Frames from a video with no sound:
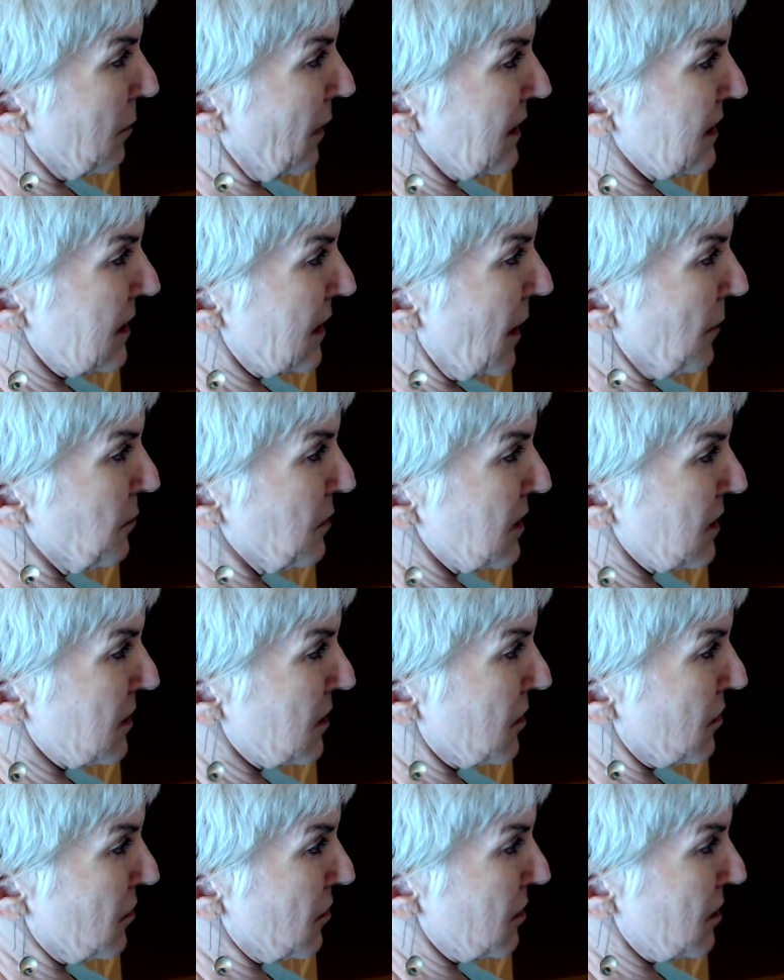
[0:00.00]

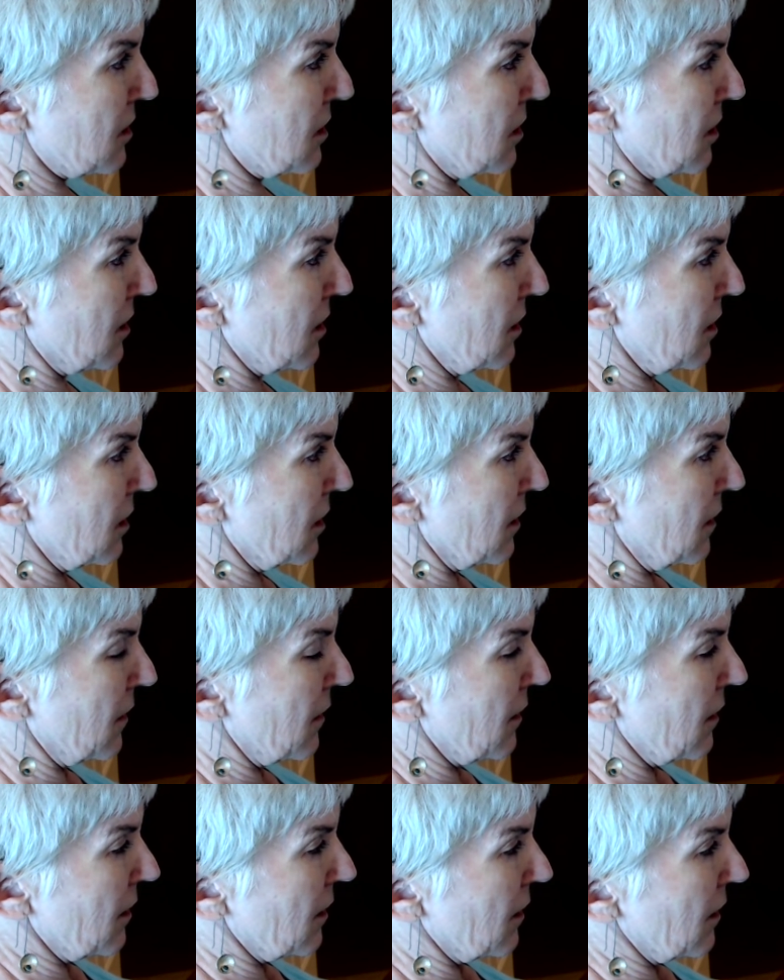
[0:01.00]
stepsisters."
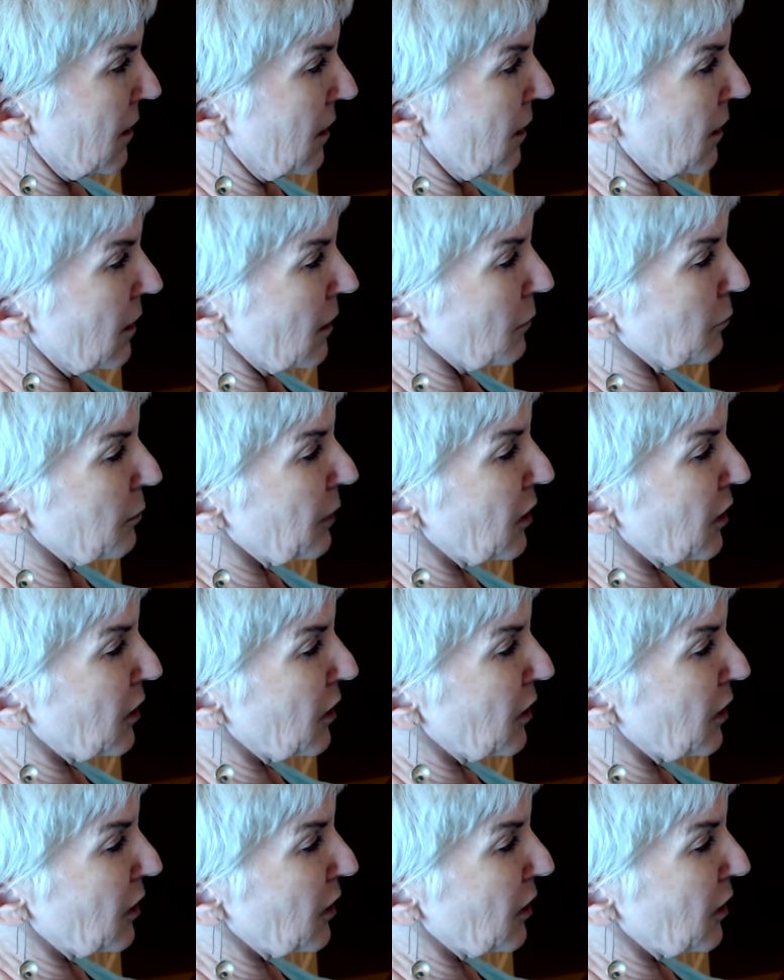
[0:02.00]
But